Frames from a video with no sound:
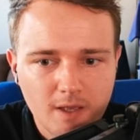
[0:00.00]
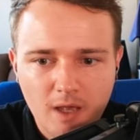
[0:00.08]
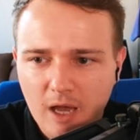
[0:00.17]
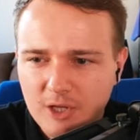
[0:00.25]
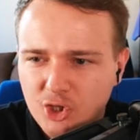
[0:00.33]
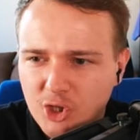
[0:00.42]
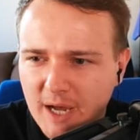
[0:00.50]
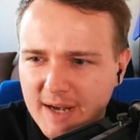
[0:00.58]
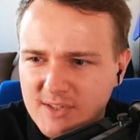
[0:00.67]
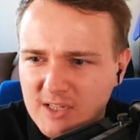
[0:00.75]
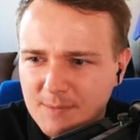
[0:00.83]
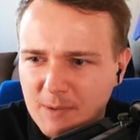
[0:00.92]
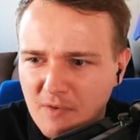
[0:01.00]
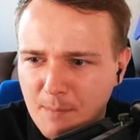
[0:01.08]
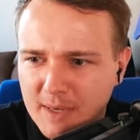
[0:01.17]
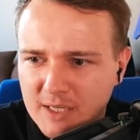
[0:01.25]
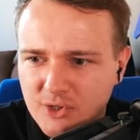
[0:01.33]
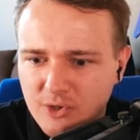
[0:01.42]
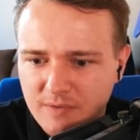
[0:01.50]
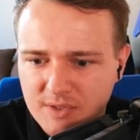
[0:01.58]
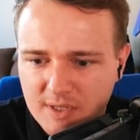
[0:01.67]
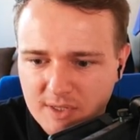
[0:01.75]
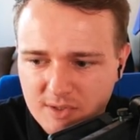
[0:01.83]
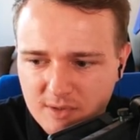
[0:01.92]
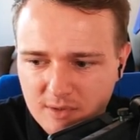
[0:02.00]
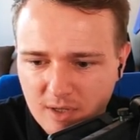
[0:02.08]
Giannis had a bit of a mixture of a season.